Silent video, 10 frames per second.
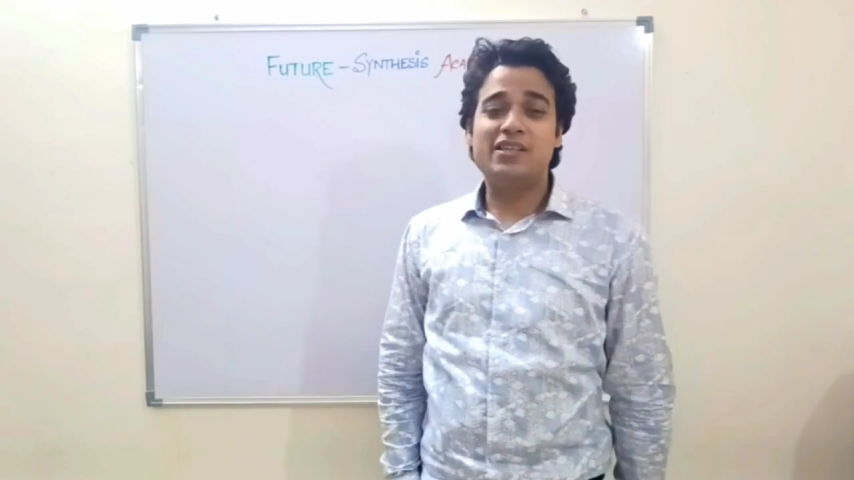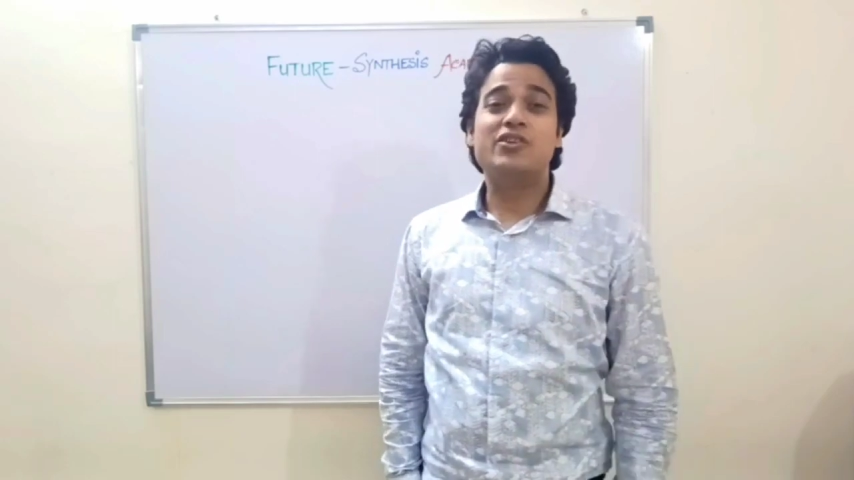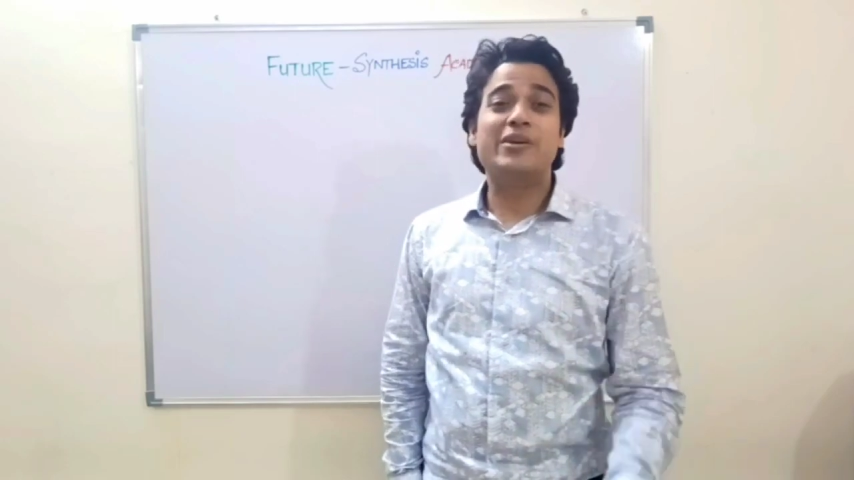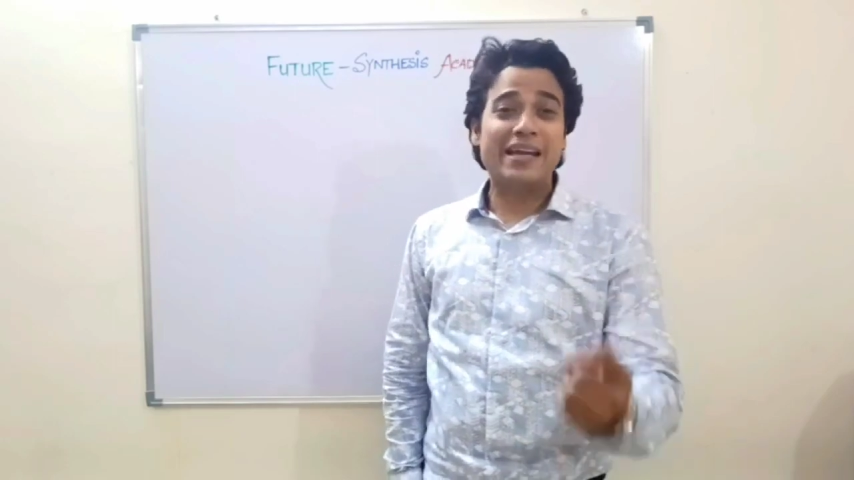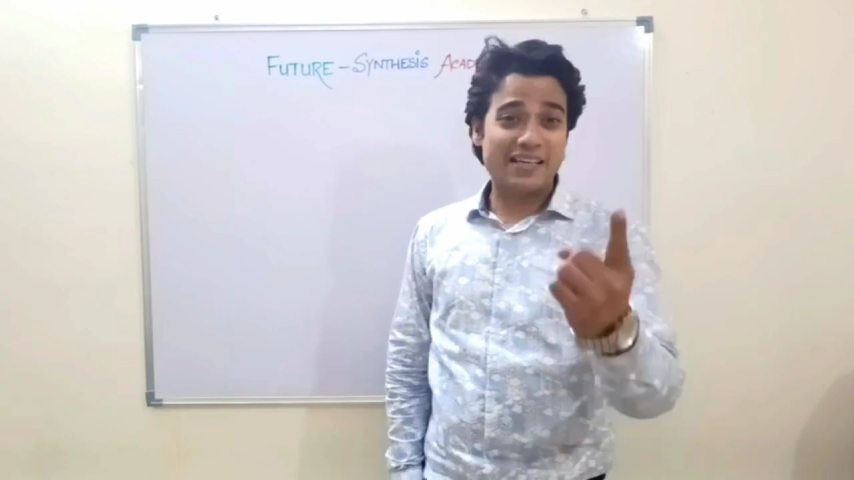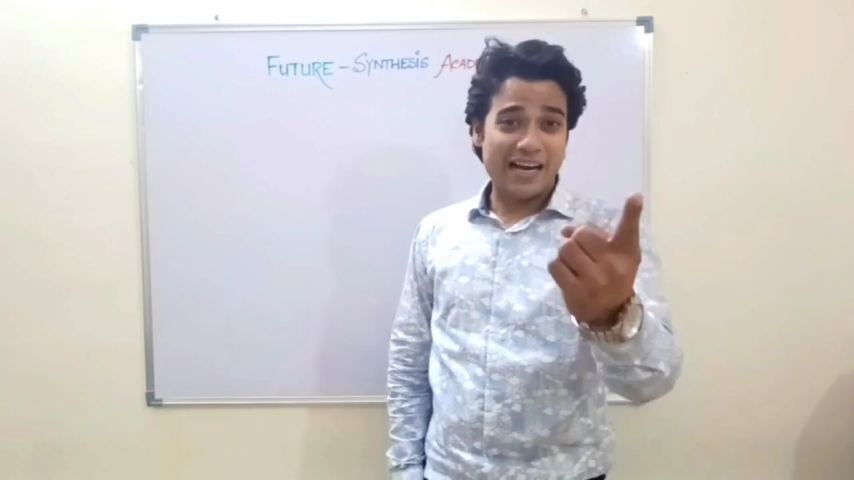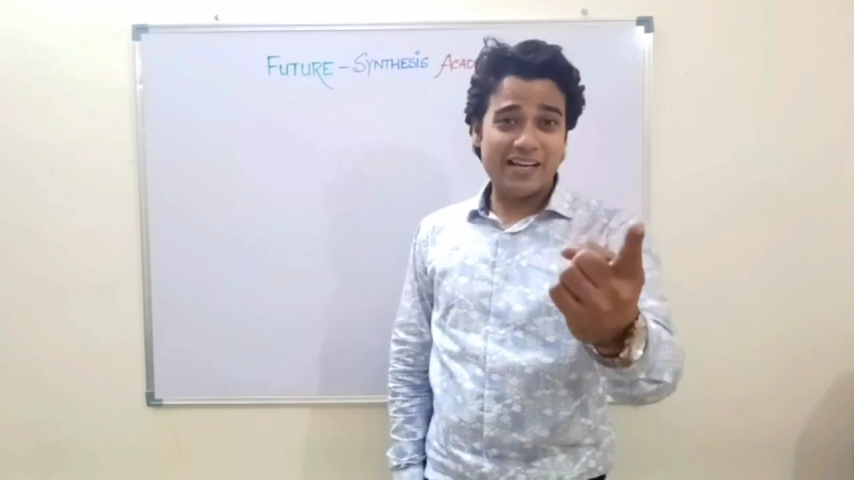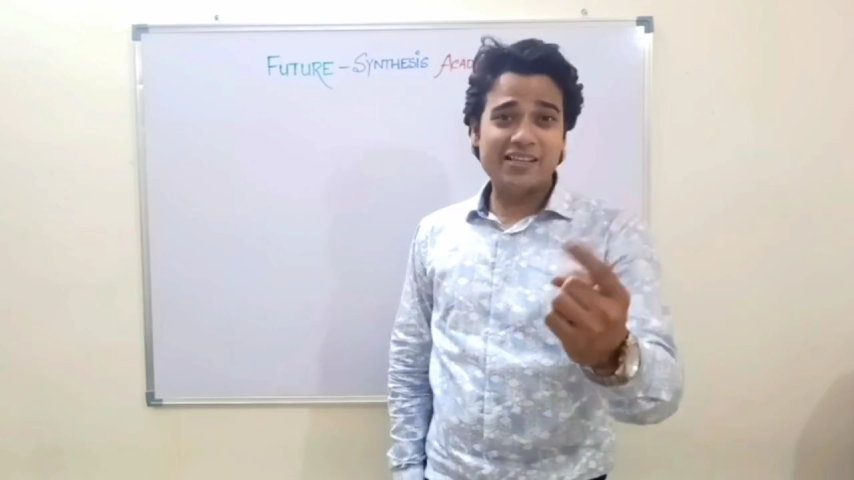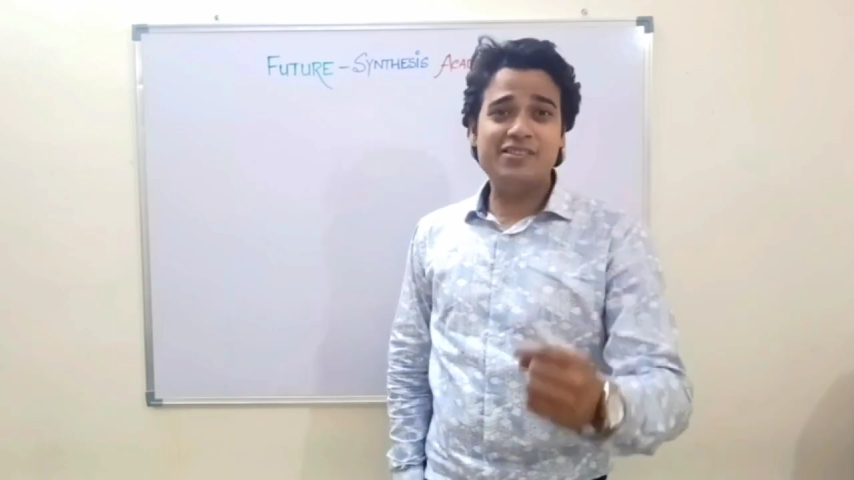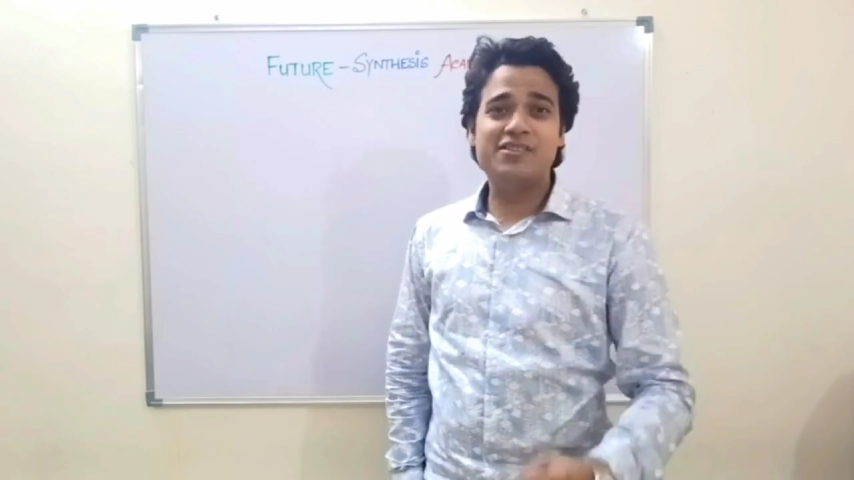Right
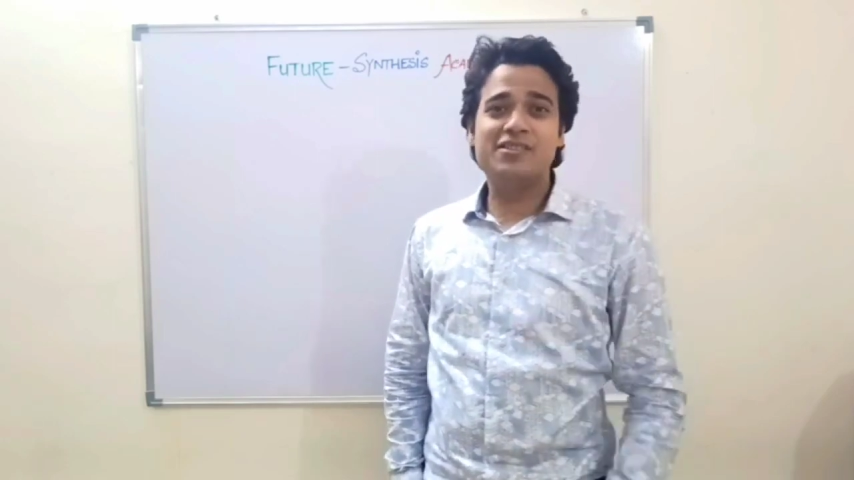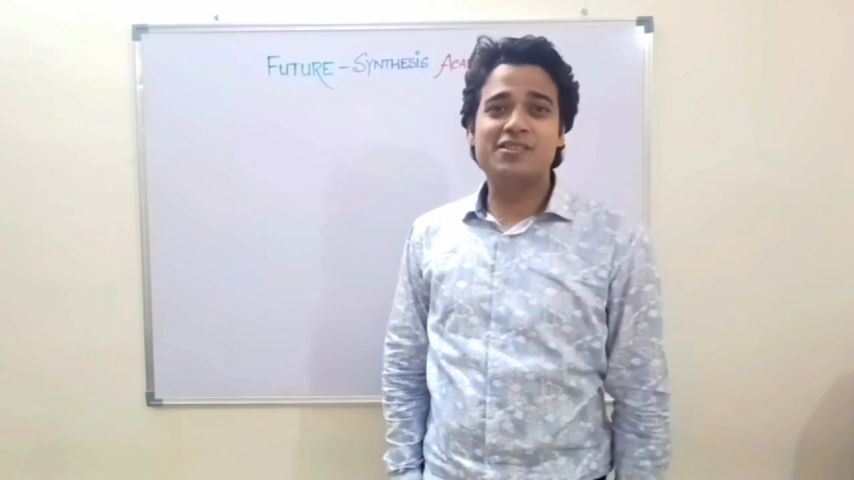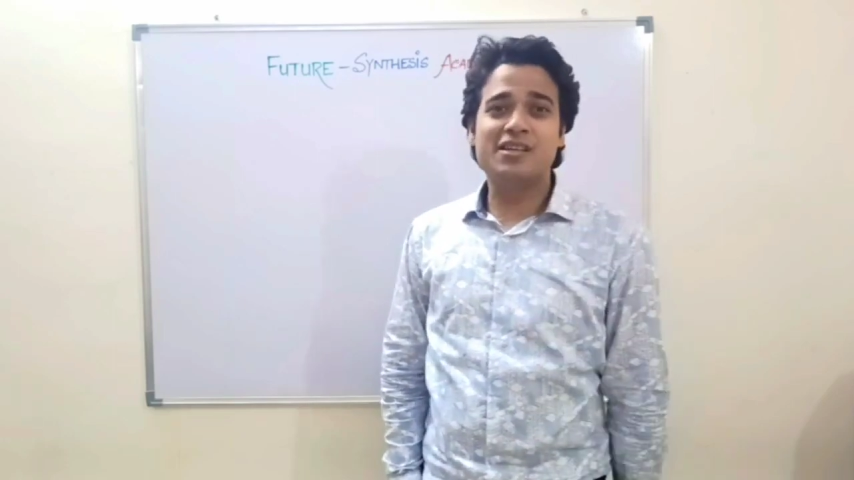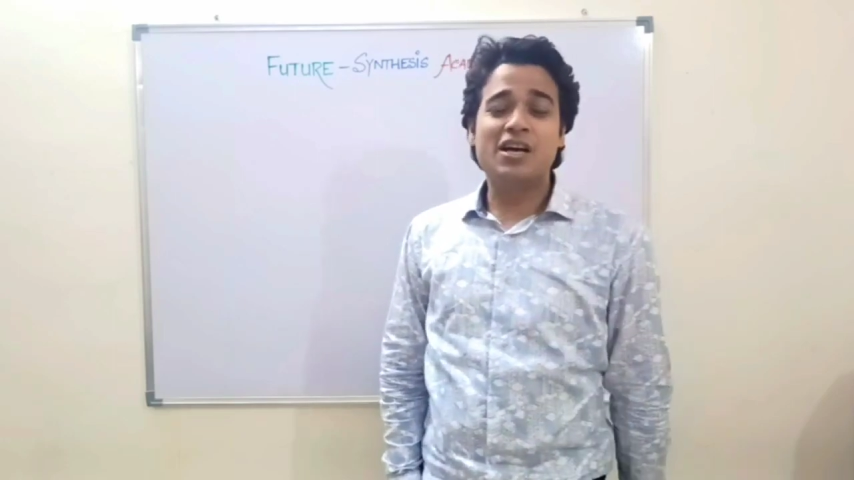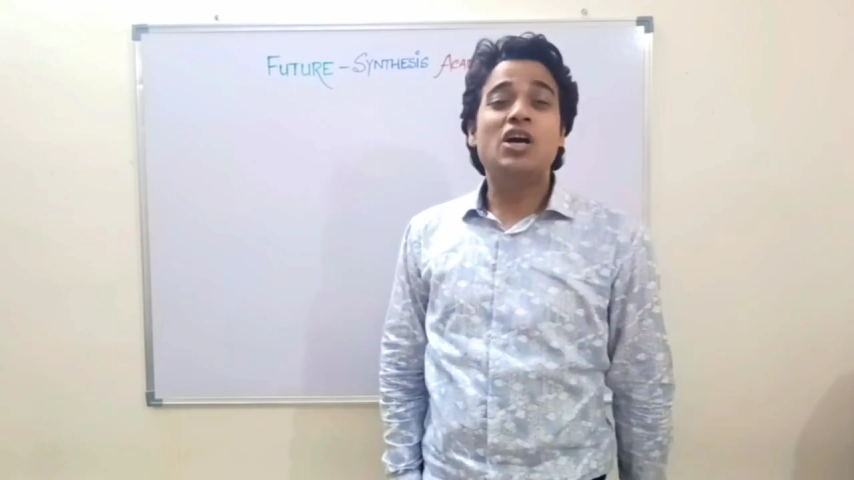guidance,